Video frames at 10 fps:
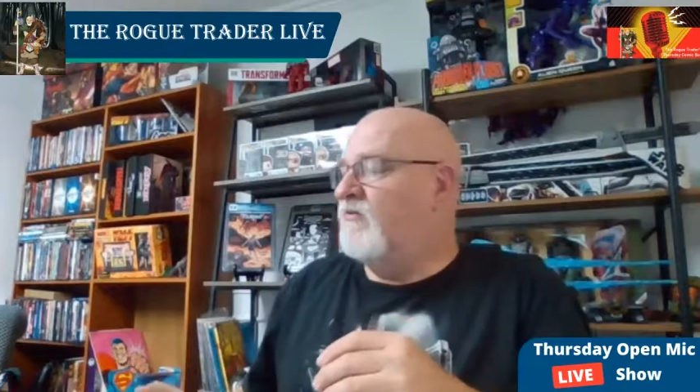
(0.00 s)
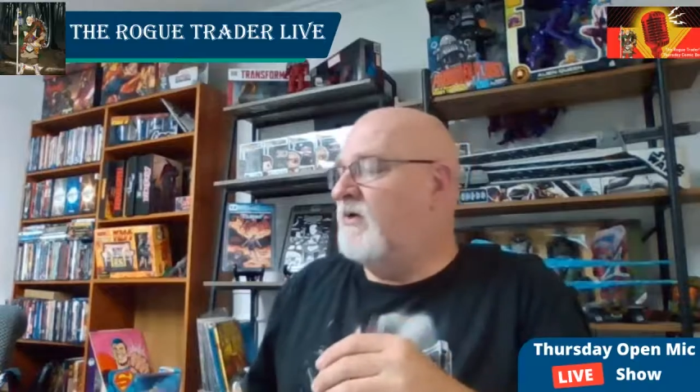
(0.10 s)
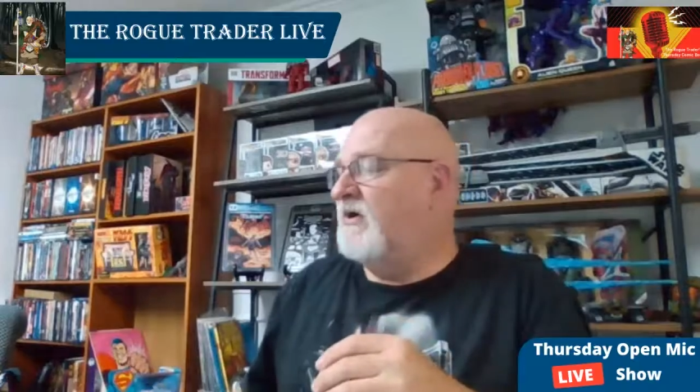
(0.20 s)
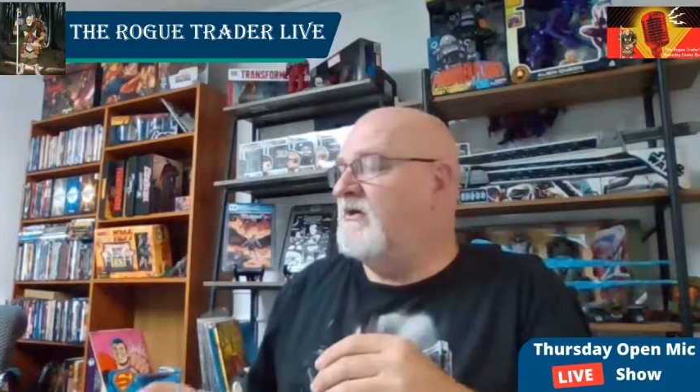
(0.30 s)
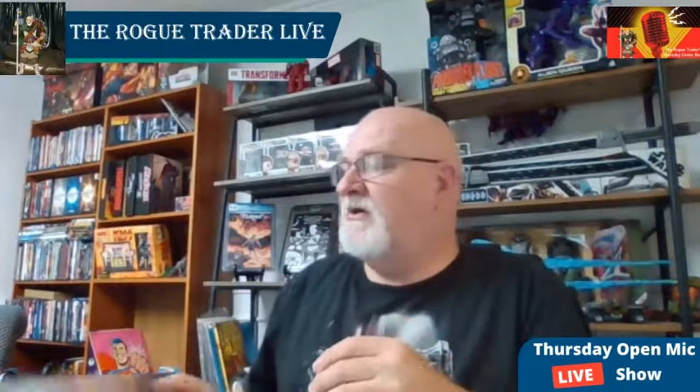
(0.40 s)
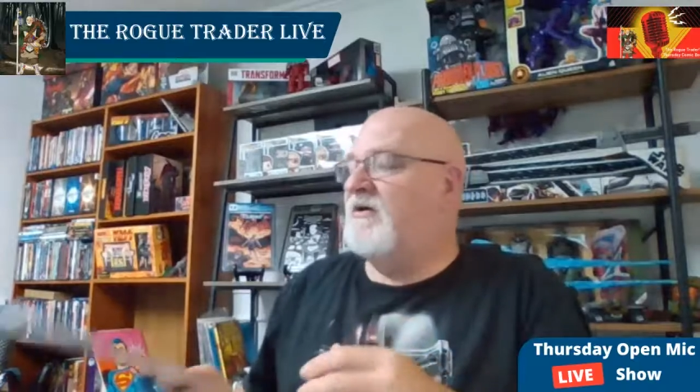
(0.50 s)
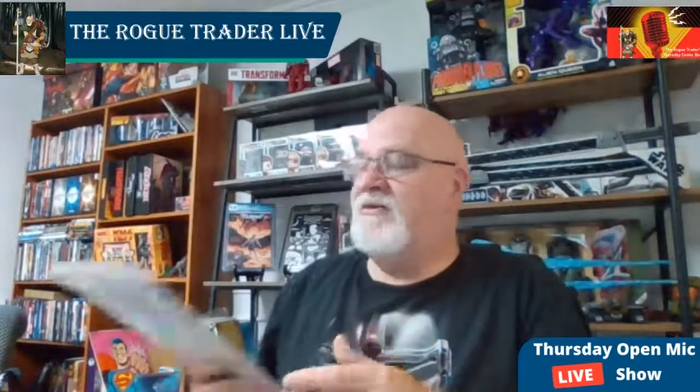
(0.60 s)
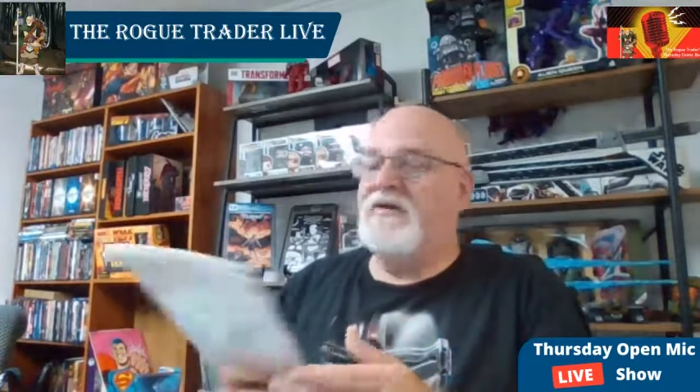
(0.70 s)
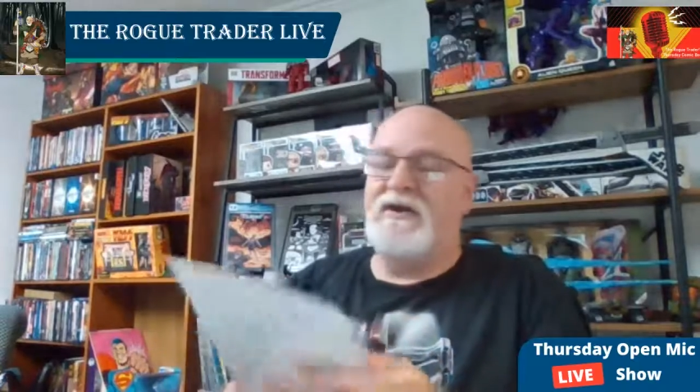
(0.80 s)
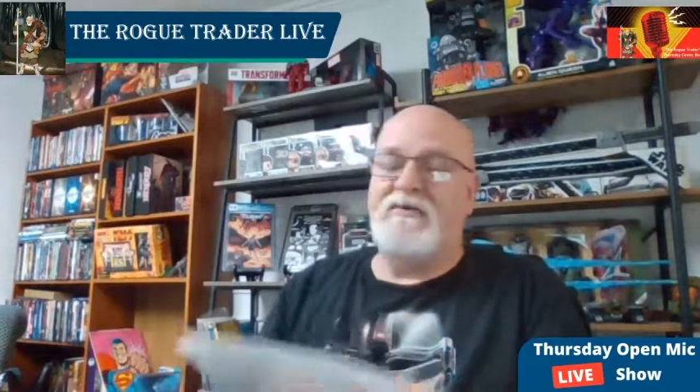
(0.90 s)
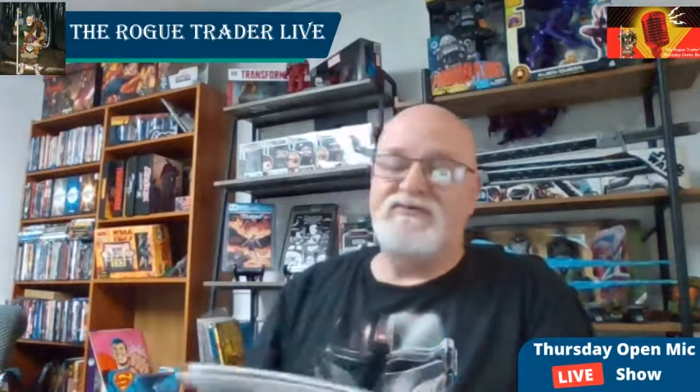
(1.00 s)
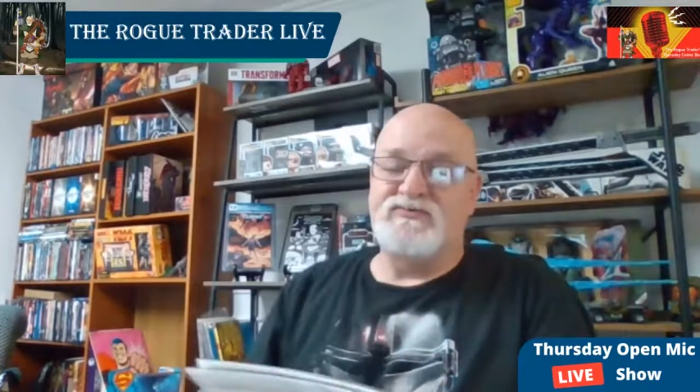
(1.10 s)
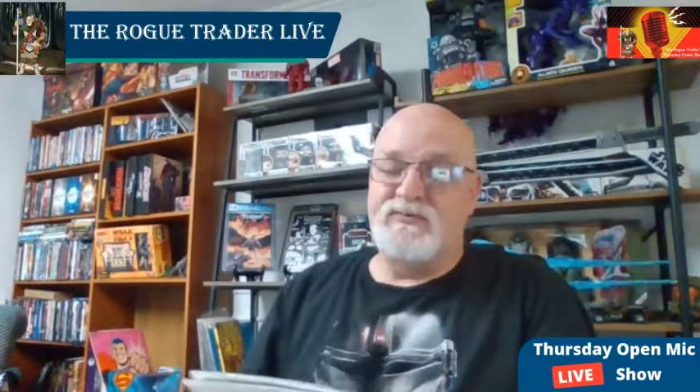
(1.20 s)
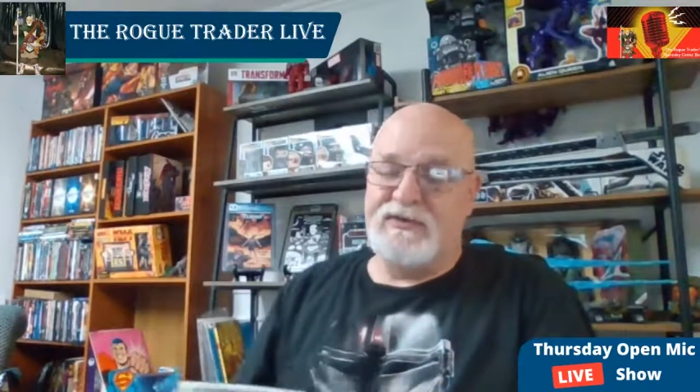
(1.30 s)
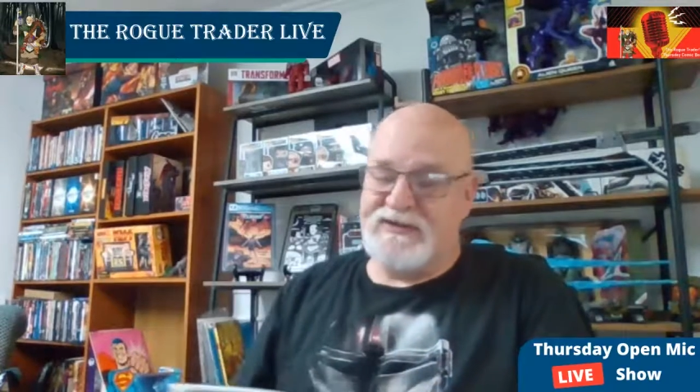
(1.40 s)
One that I
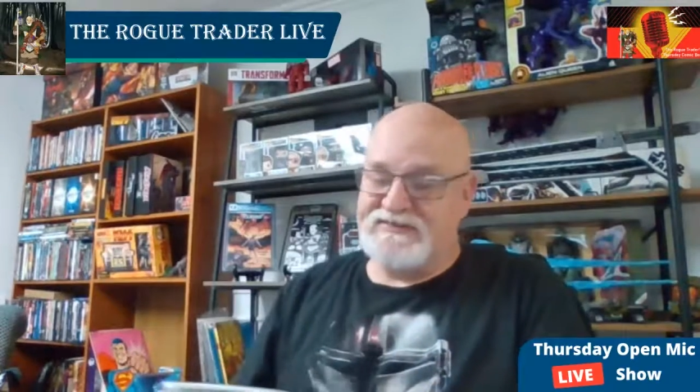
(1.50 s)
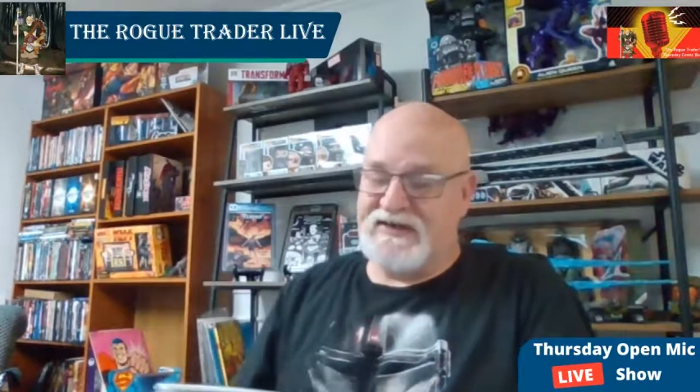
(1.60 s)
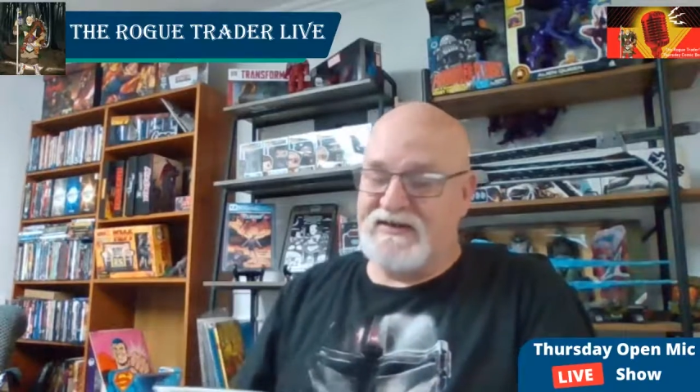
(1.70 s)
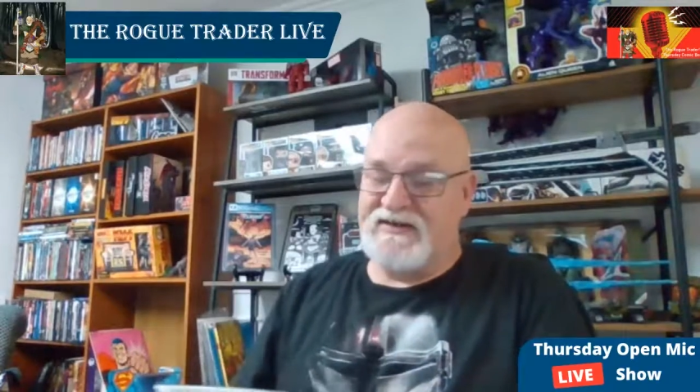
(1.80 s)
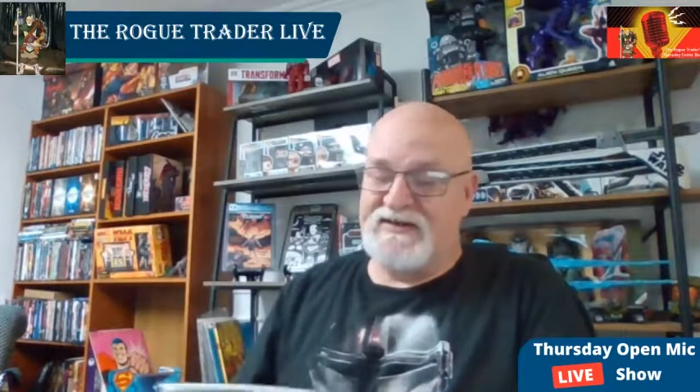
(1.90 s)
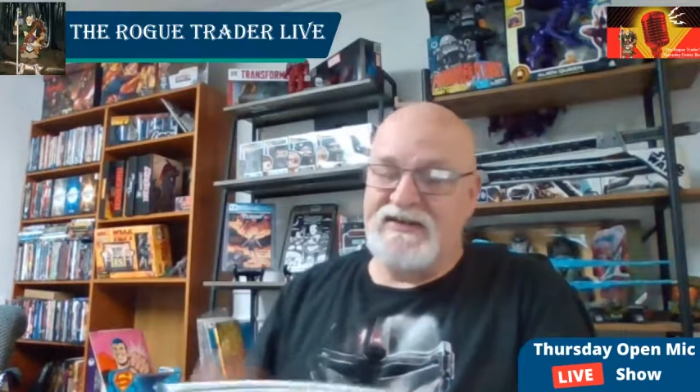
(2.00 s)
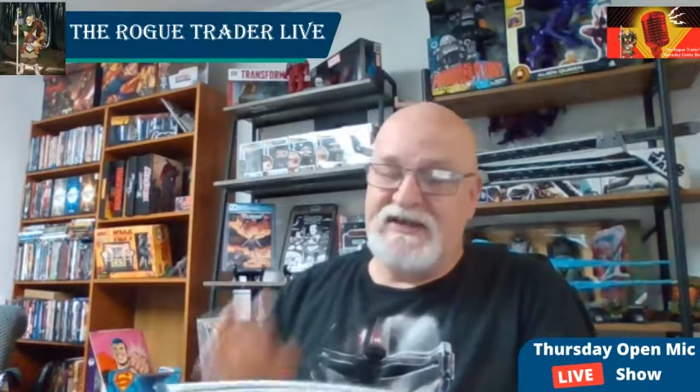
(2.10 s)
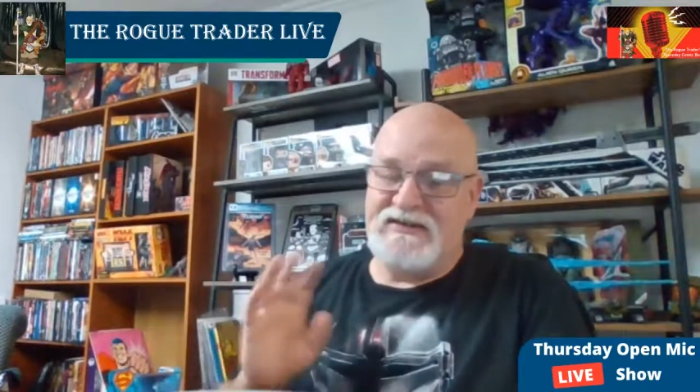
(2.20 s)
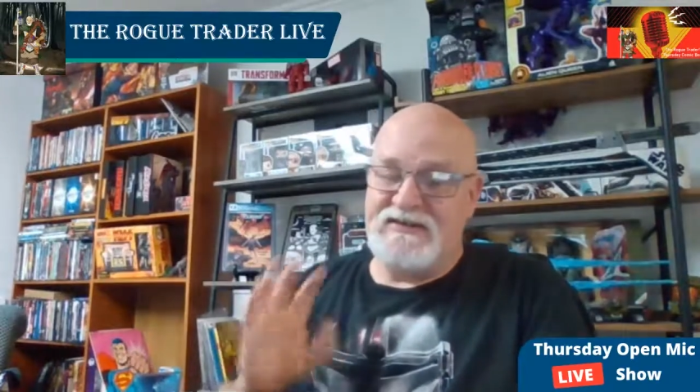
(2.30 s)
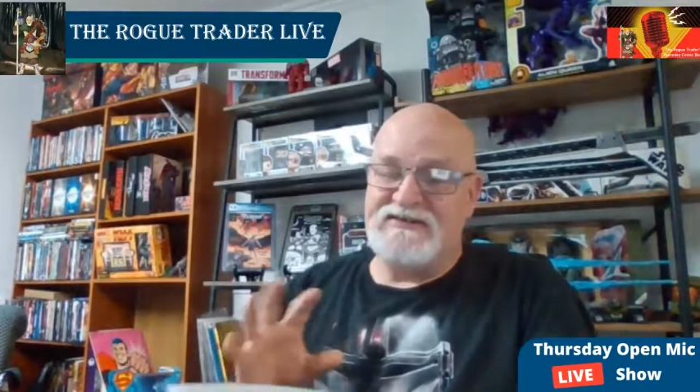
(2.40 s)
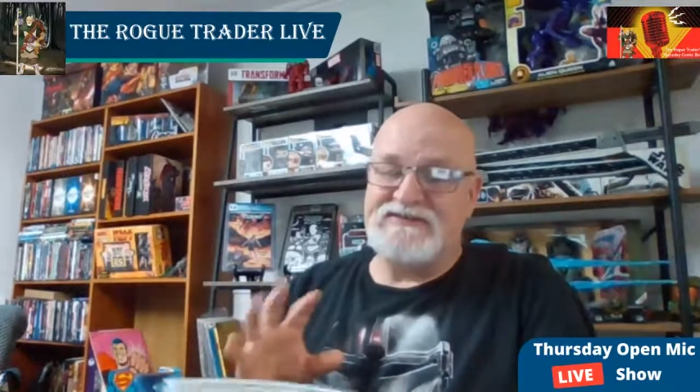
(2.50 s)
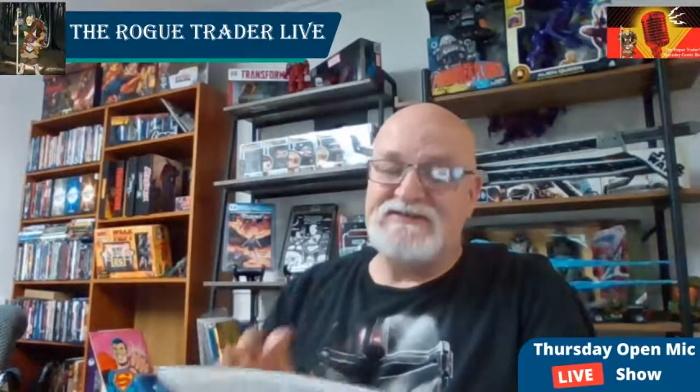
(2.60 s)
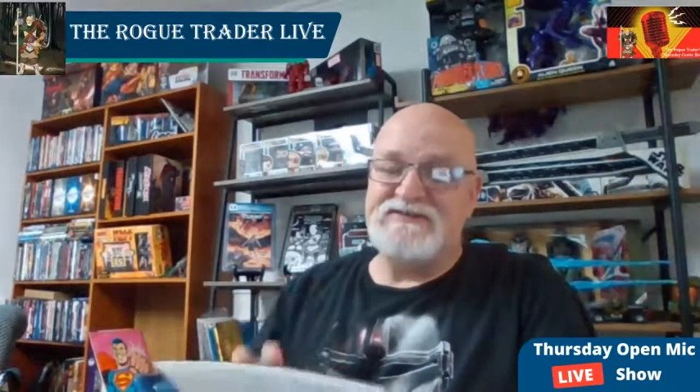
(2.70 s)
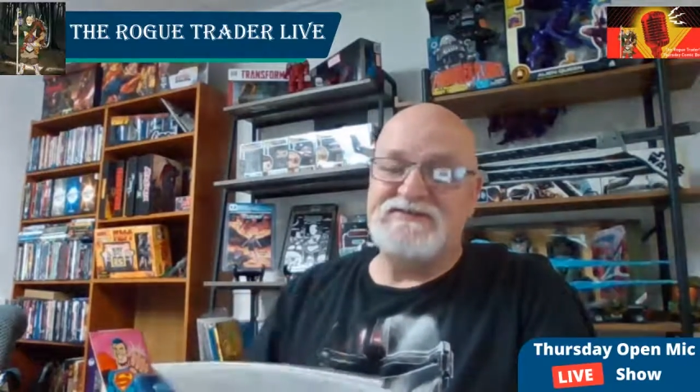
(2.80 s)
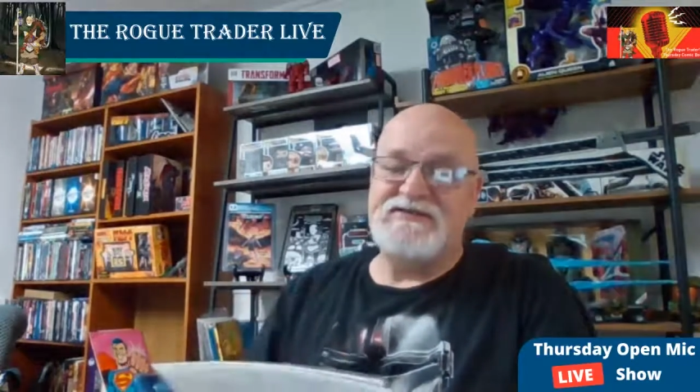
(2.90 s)
was really excited to get, and this
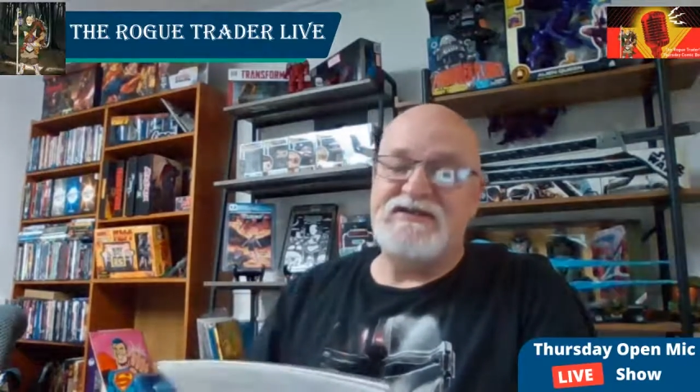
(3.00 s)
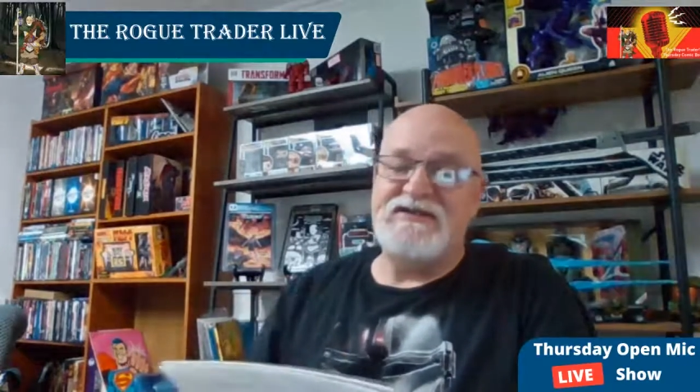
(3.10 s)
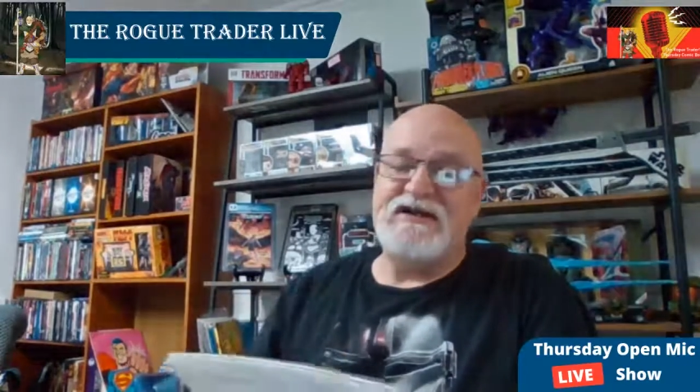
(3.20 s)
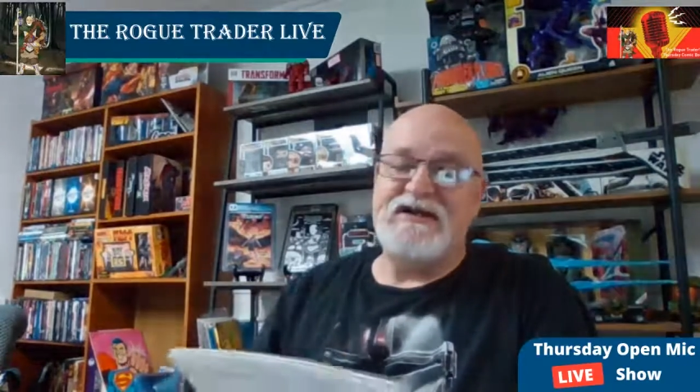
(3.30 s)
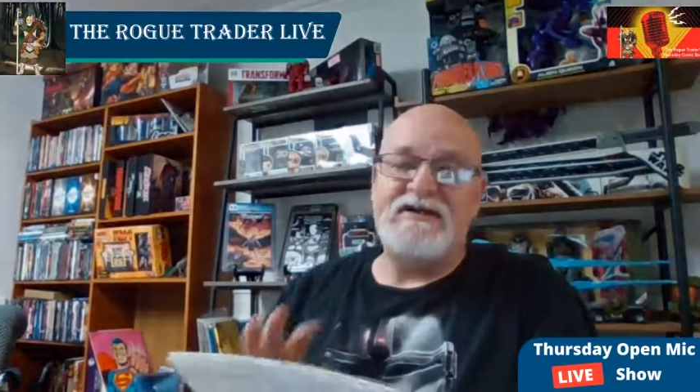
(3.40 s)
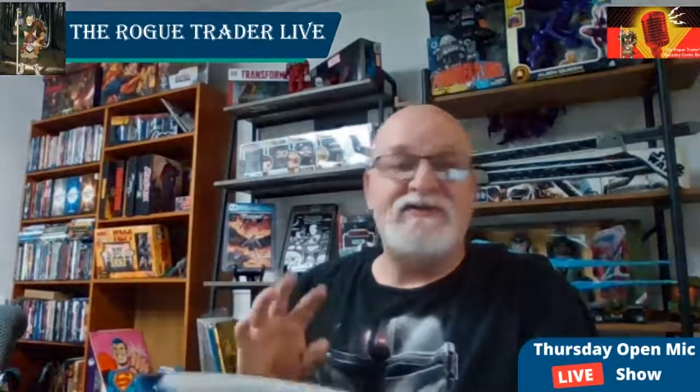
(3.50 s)
is the